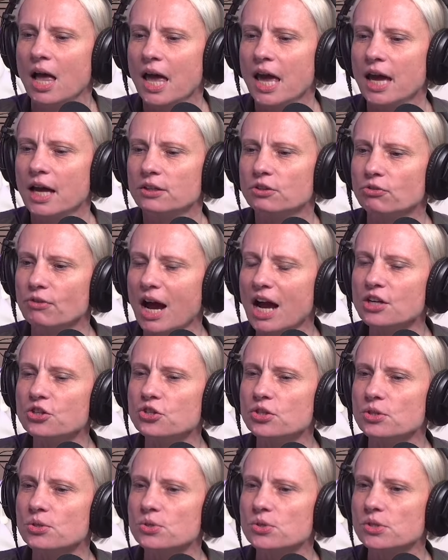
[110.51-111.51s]
And
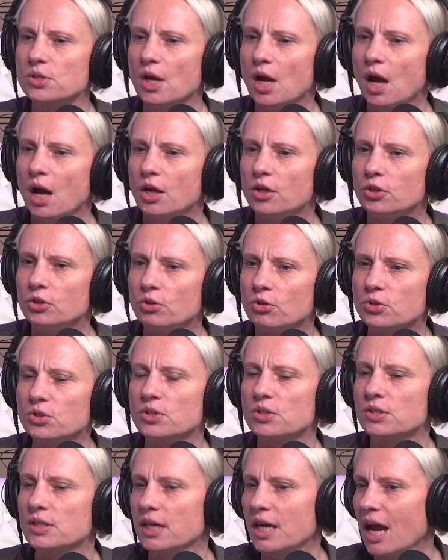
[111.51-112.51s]
Russians, you know,
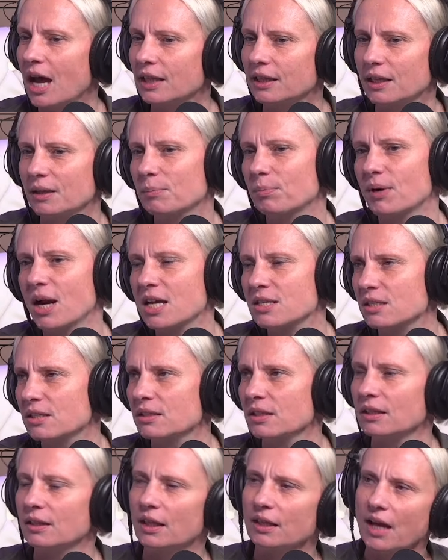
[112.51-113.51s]
since they had like
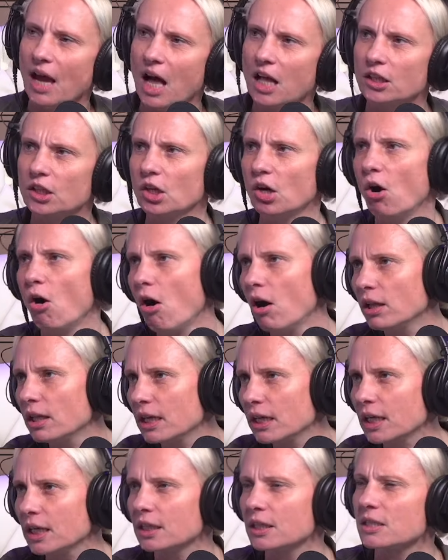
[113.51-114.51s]
president, like
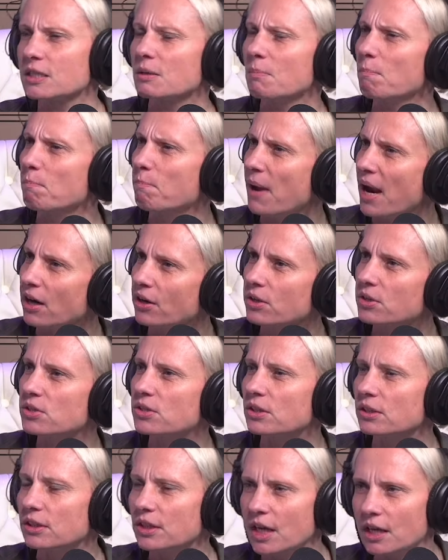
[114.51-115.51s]
alcoholic, and it's
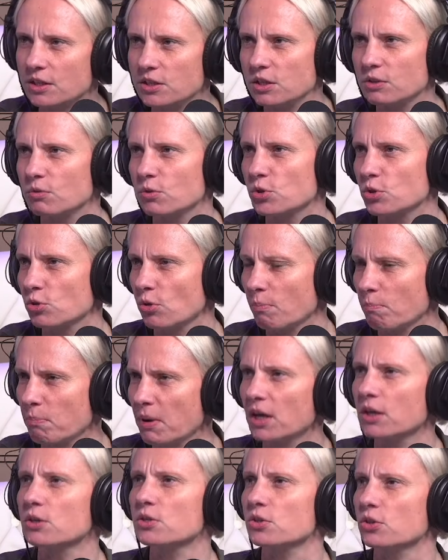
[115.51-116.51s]
embarrassing. Yeltsin was so
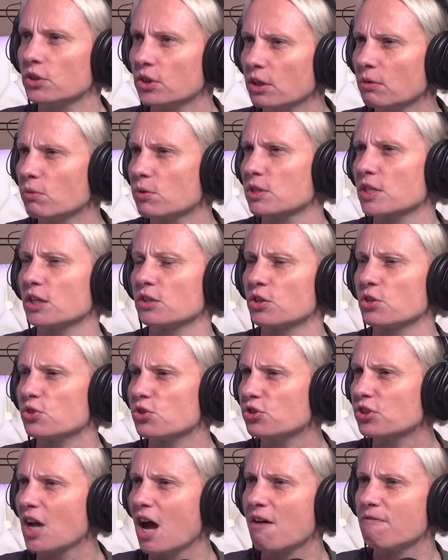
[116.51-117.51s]
embarrassing. He was like this
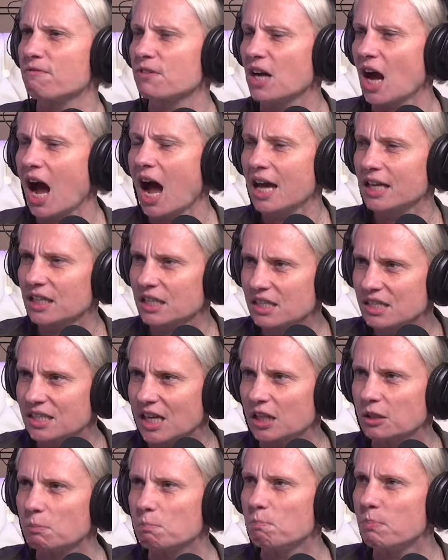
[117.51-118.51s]
tough guy. He
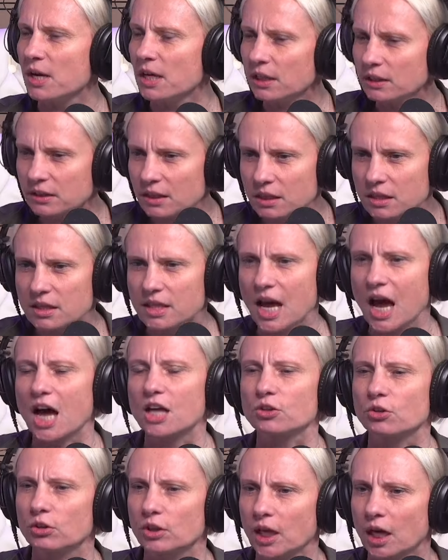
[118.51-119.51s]
started building
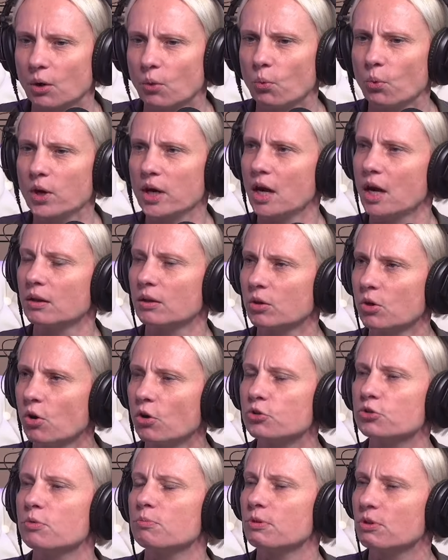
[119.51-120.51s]
that on like, we are
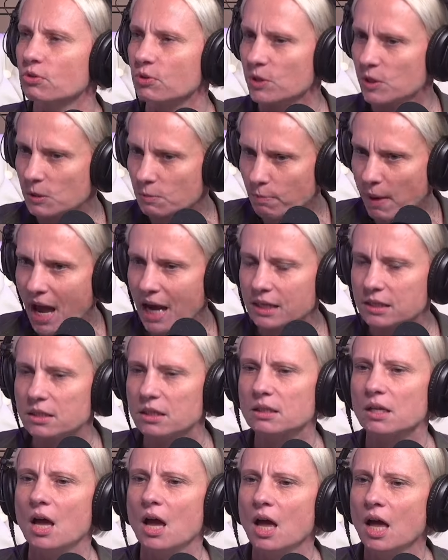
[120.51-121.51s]
going to be
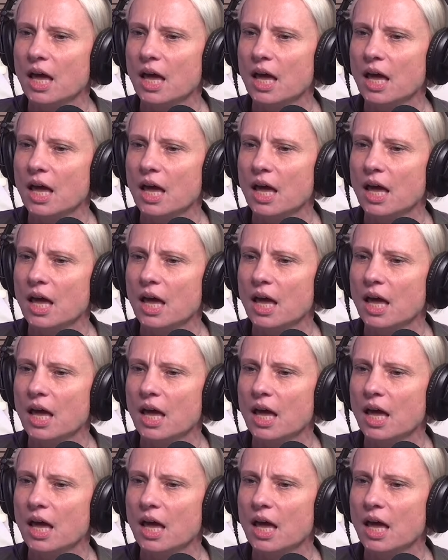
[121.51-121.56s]
respected.